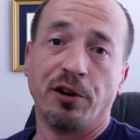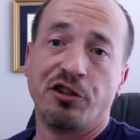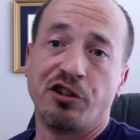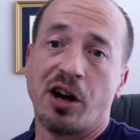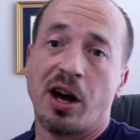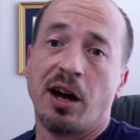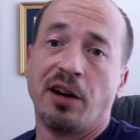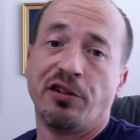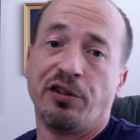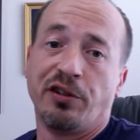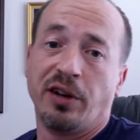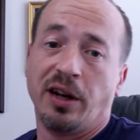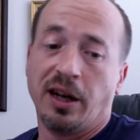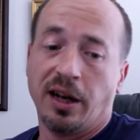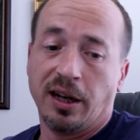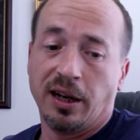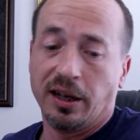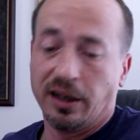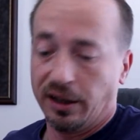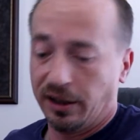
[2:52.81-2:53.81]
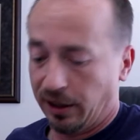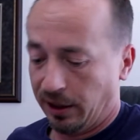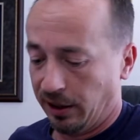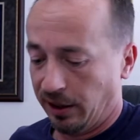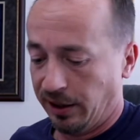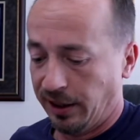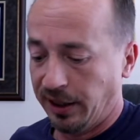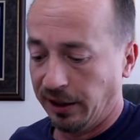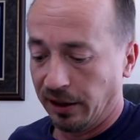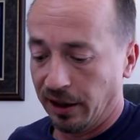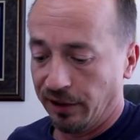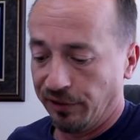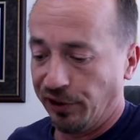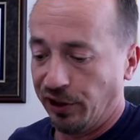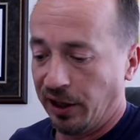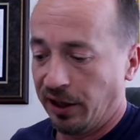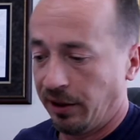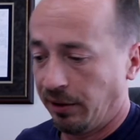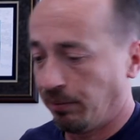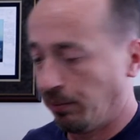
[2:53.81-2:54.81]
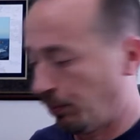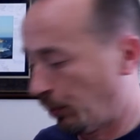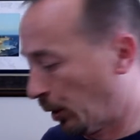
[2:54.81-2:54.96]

Josh, and he loved it.